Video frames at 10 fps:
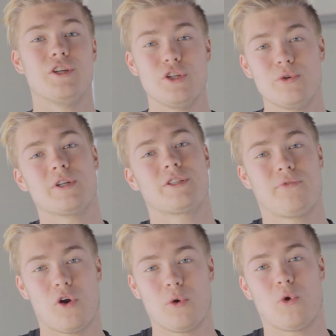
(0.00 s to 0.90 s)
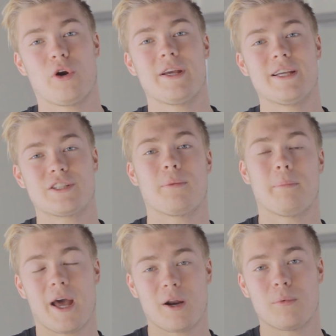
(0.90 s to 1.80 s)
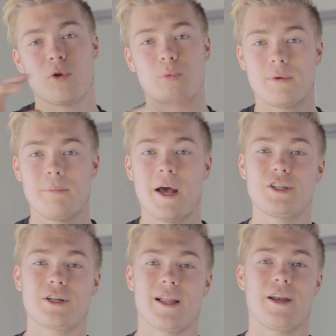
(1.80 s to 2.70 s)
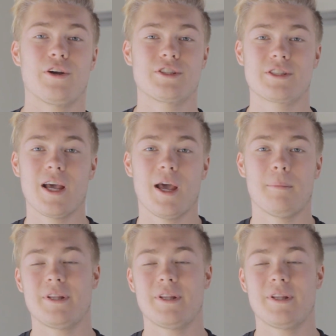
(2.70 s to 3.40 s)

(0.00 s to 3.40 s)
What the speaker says: newest firmware is compatible with Magic Lanterns,